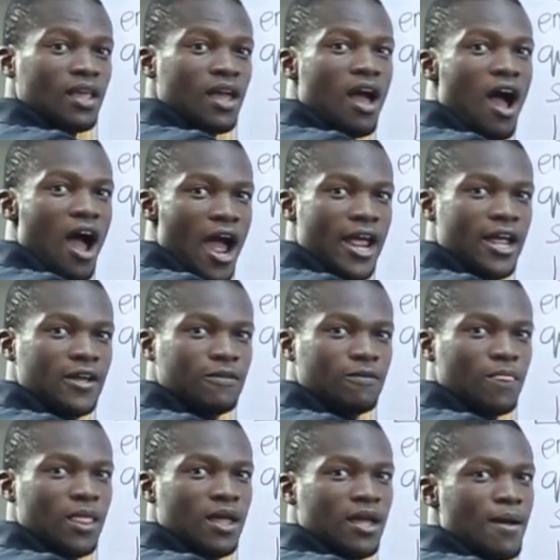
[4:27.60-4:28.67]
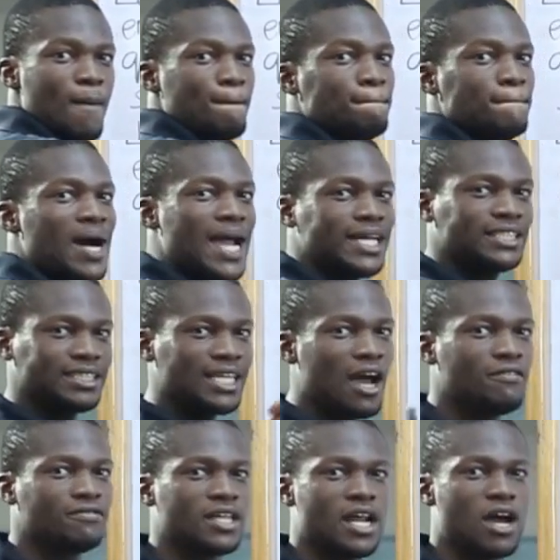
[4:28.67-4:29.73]
I,
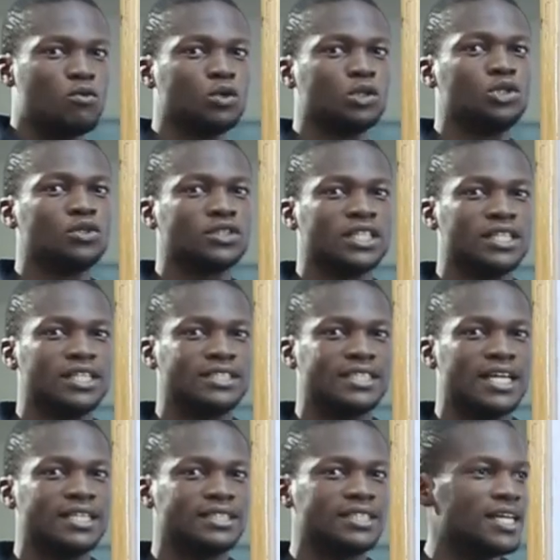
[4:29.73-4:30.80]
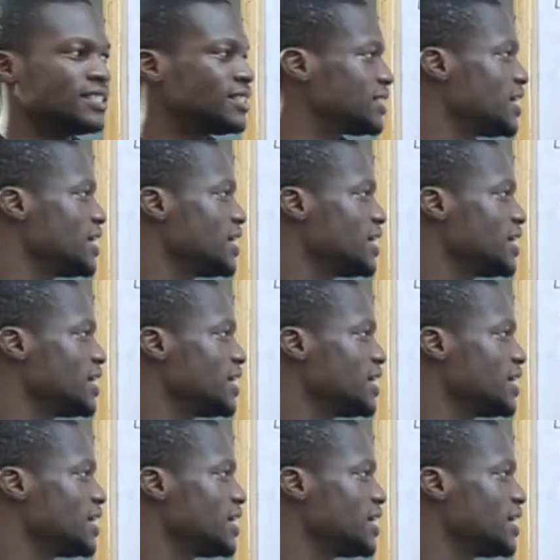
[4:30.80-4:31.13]
myself that I would use in the sentence